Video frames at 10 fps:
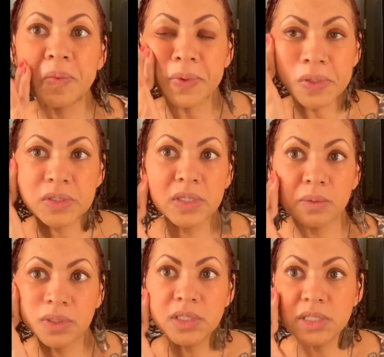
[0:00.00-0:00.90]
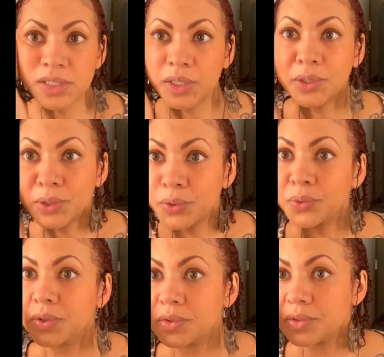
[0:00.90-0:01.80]
I see with this a little
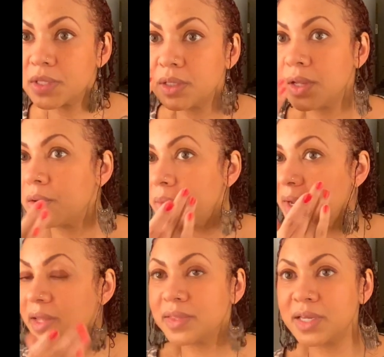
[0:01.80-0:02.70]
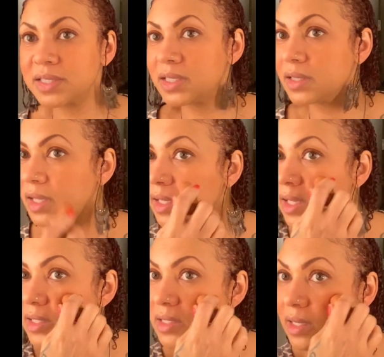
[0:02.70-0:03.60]
goes a long way. I think I said that
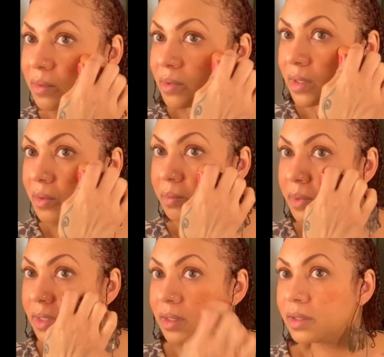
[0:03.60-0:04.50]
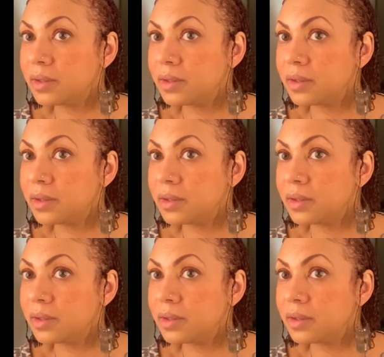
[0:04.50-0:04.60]
last night when I opened it.